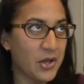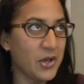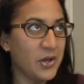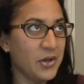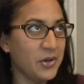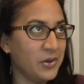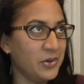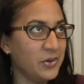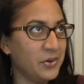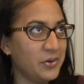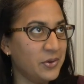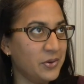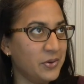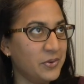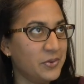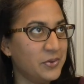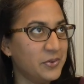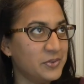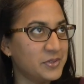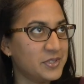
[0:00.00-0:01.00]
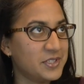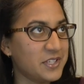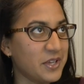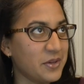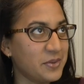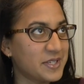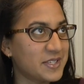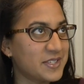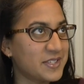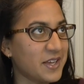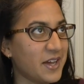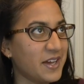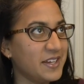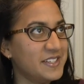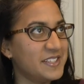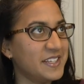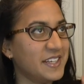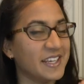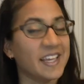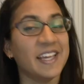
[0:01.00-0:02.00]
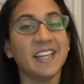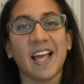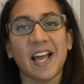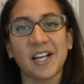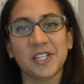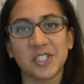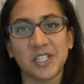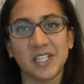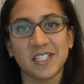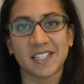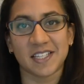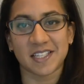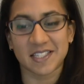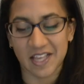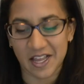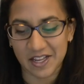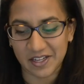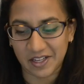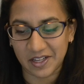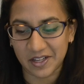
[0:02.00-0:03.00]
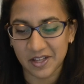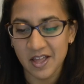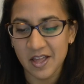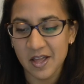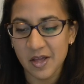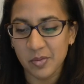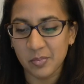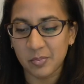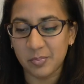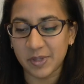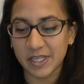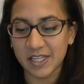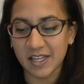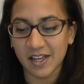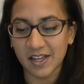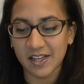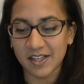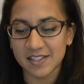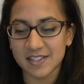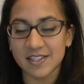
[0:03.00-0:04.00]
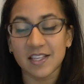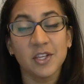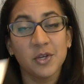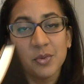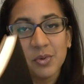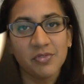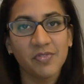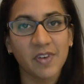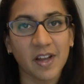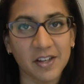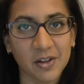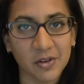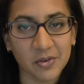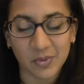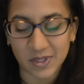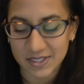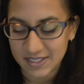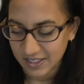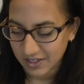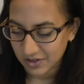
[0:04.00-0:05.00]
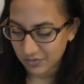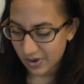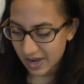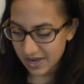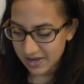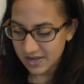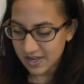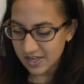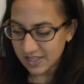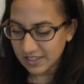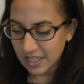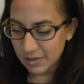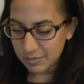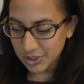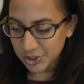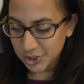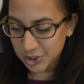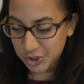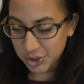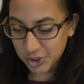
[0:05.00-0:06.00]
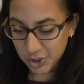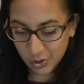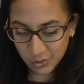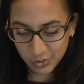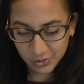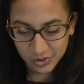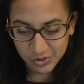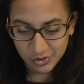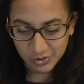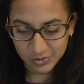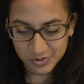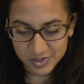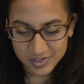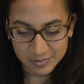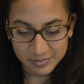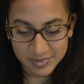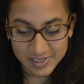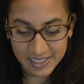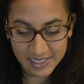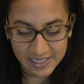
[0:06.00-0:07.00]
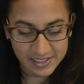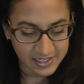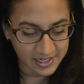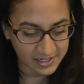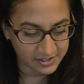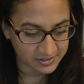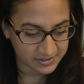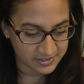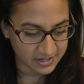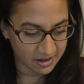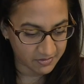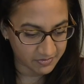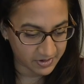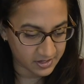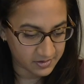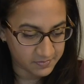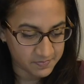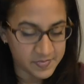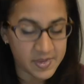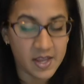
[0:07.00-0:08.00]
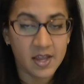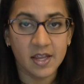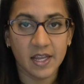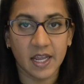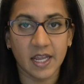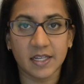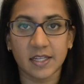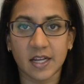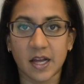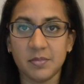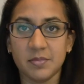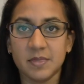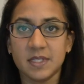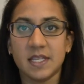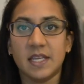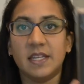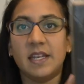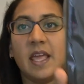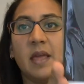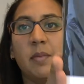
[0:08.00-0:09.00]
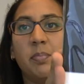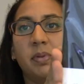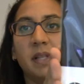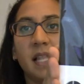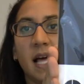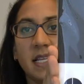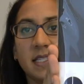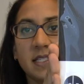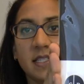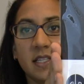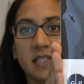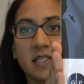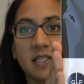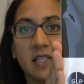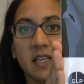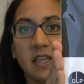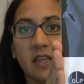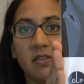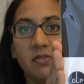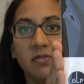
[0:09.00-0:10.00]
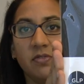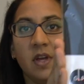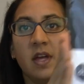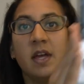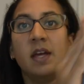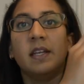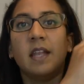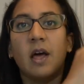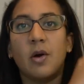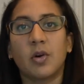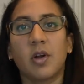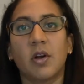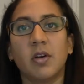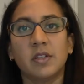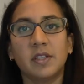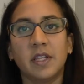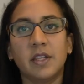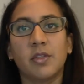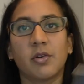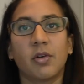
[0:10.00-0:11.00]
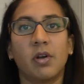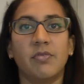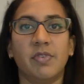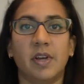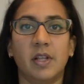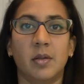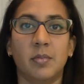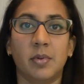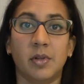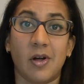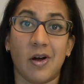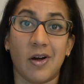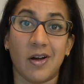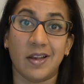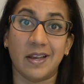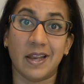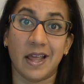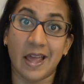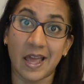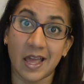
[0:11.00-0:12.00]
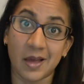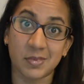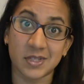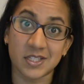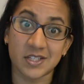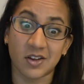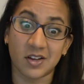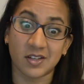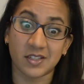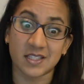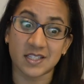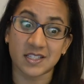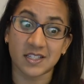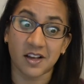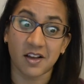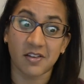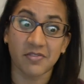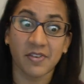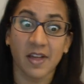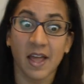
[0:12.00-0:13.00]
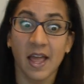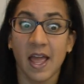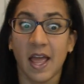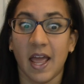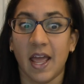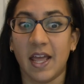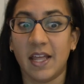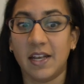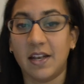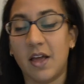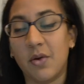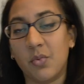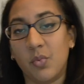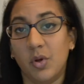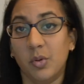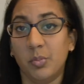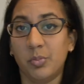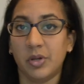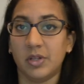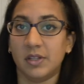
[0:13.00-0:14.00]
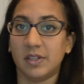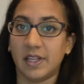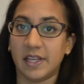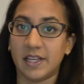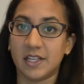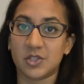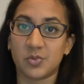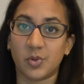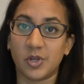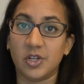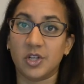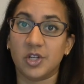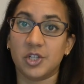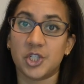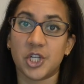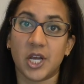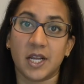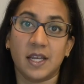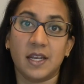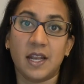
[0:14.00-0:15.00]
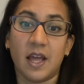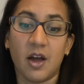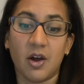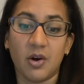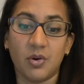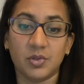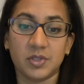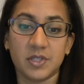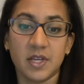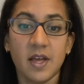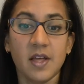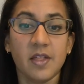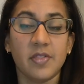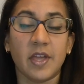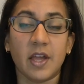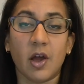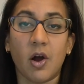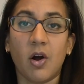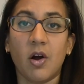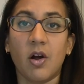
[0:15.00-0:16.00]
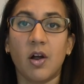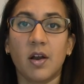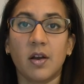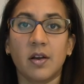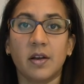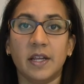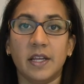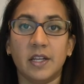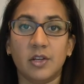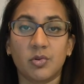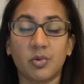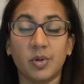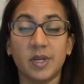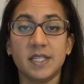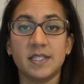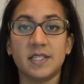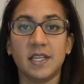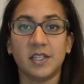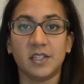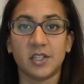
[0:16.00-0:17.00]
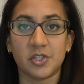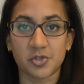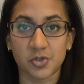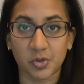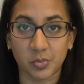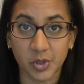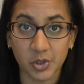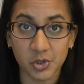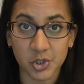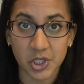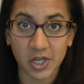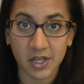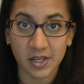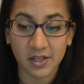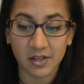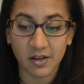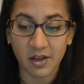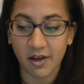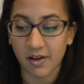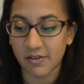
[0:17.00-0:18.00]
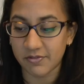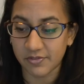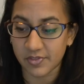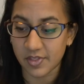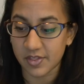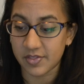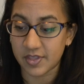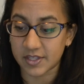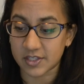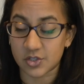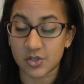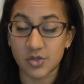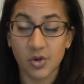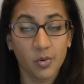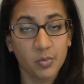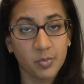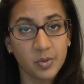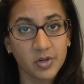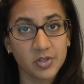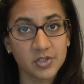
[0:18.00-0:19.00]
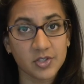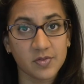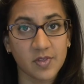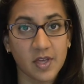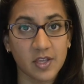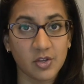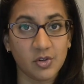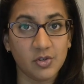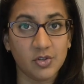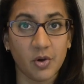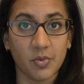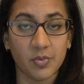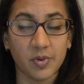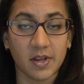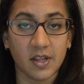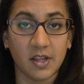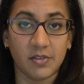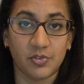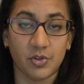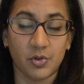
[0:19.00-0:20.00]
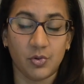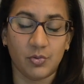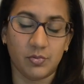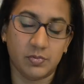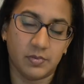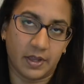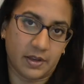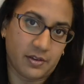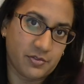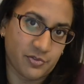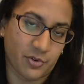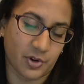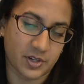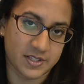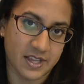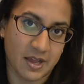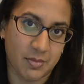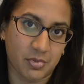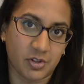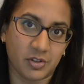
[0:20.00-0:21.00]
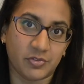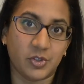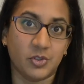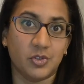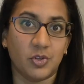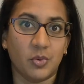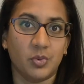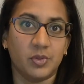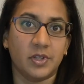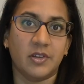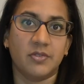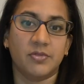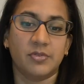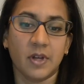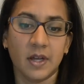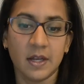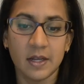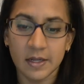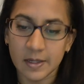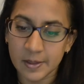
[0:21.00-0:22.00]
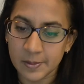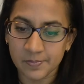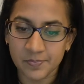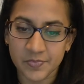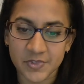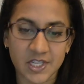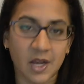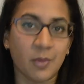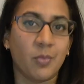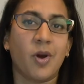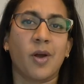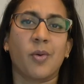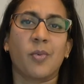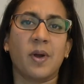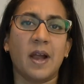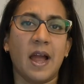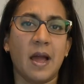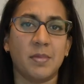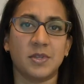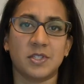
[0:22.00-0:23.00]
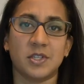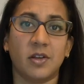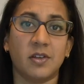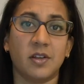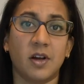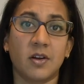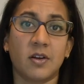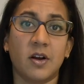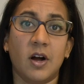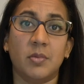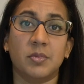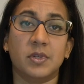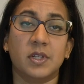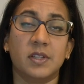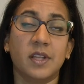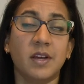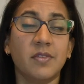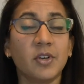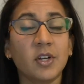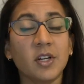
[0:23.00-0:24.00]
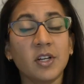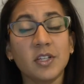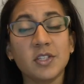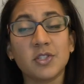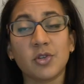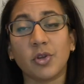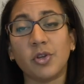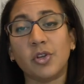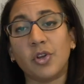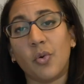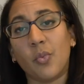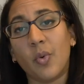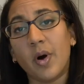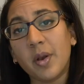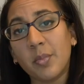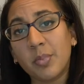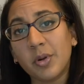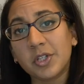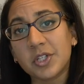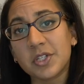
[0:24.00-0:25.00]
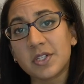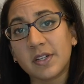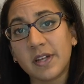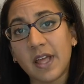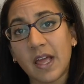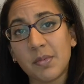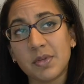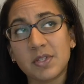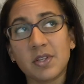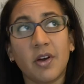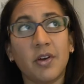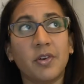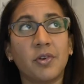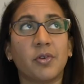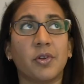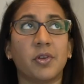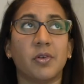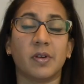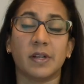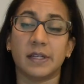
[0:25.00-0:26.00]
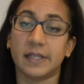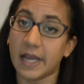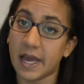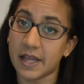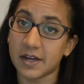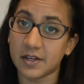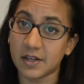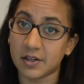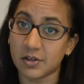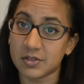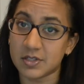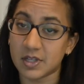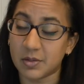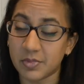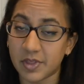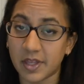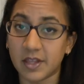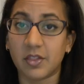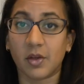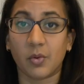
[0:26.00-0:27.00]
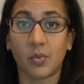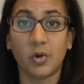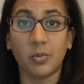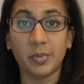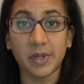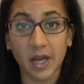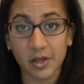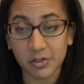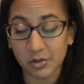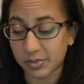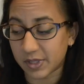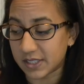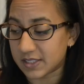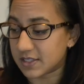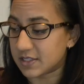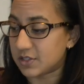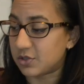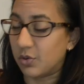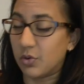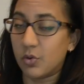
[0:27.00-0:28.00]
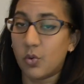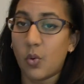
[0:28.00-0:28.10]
oh, so exciting. It actually is exciting because you will find out in 1 second why. Let me show you some details of it. It comes in a plastic sleeve. Now, currently they're available on Amazon and stuff, and I will put links where you could check it out. They are increasing distribution of this notebook so that you don't, if you, like, for example, if you don't live somewhere where Amazon.com delivers, or you don't want to purchase on Amazon, or you're in Canada or something, there will be other places to